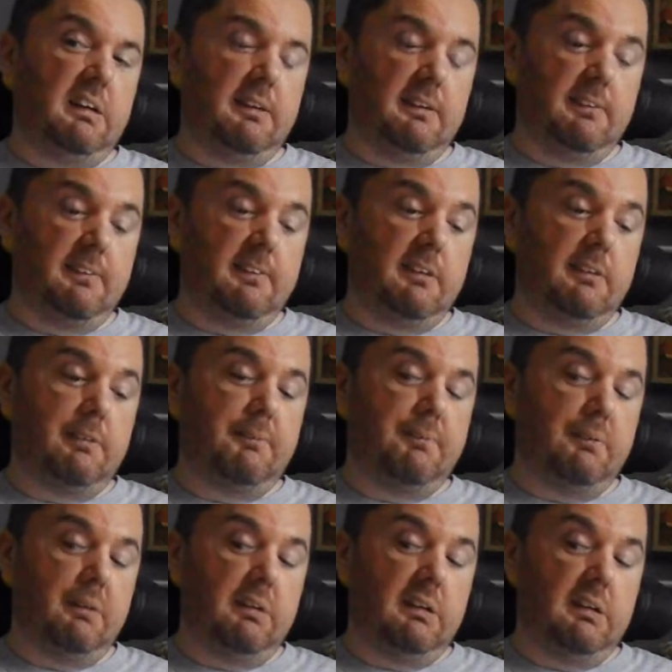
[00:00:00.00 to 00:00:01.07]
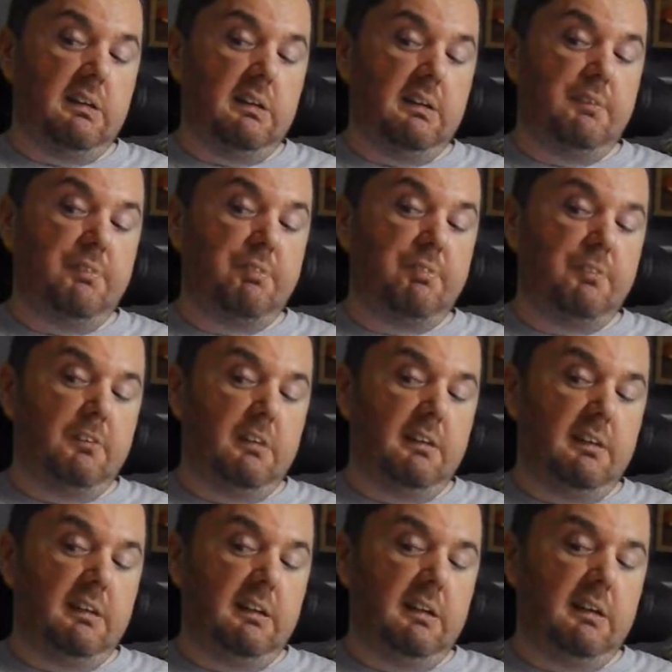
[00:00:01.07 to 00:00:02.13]
that's the Pocky. And
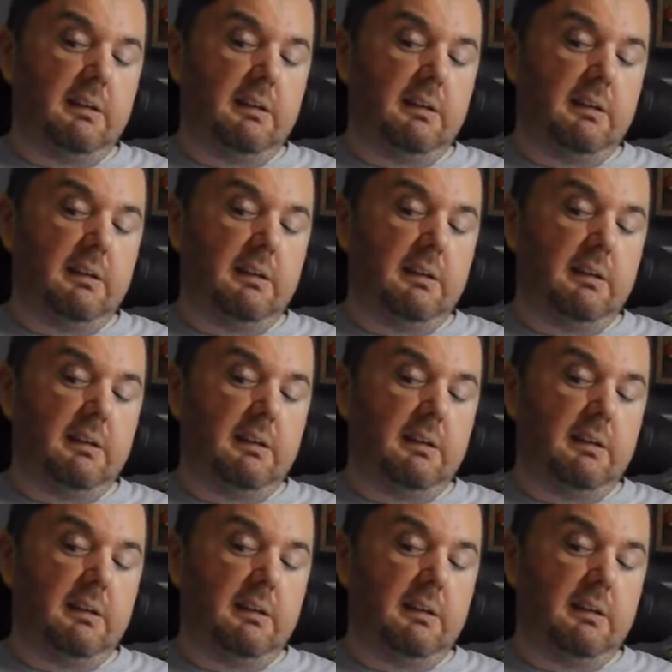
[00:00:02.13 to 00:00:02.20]
finally,